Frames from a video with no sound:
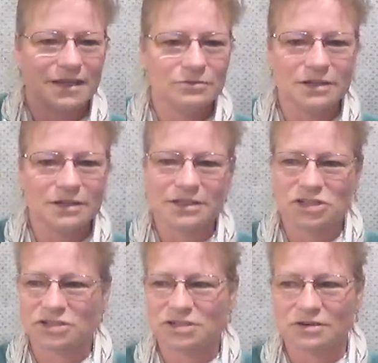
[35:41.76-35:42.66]
like you literally
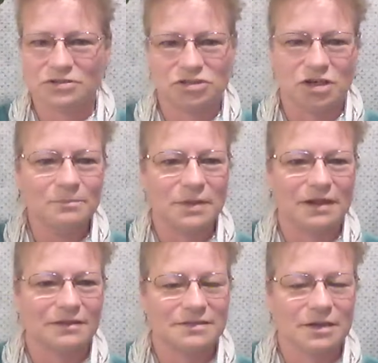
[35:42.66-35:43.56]
just start
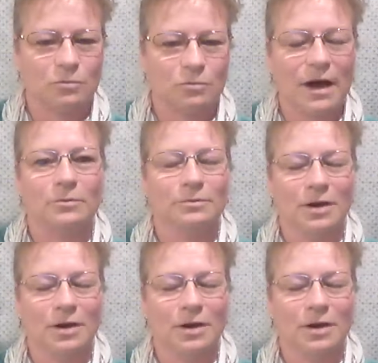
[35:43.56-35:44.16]
jumping it's like wow